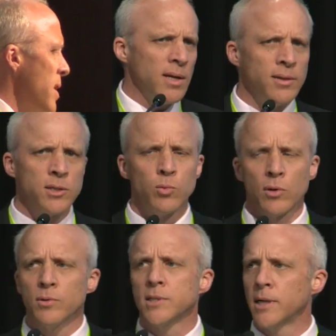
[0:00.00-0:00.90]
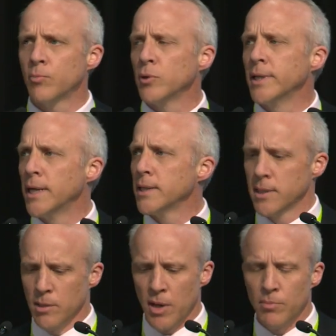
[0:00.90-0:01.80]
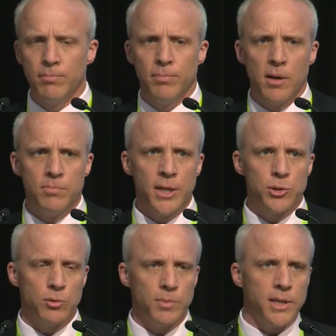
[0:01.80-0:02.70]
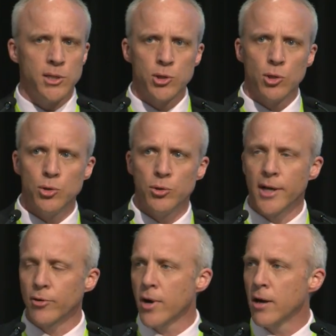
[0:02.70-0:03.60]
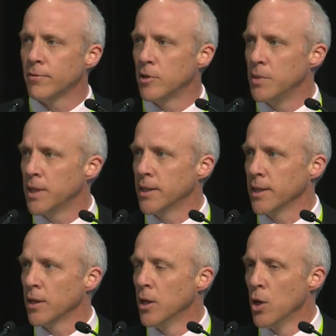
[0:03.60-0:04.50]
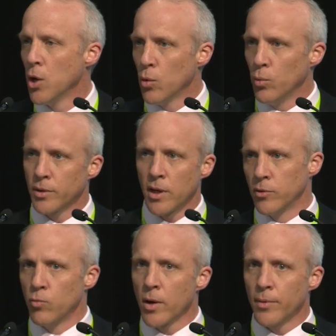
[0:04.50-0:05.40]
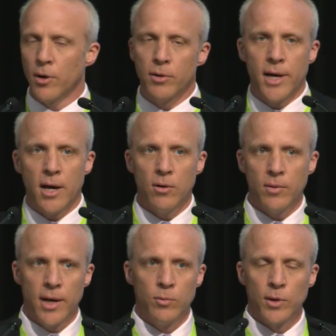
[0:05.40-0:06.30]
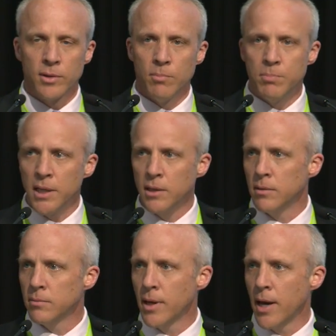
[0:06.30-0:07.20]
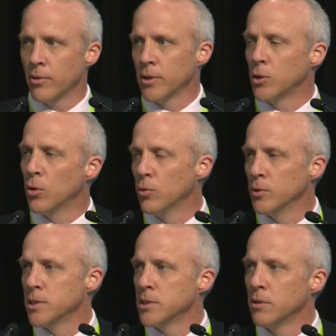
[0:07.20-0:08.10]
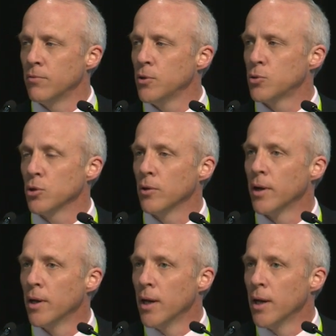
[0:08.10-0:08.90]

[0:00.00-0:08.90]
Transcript: And this work was set up really nicely by Bob Major because he showed you that graph at the beginning with kind of where we are now and what the big, hairy goal is in the future.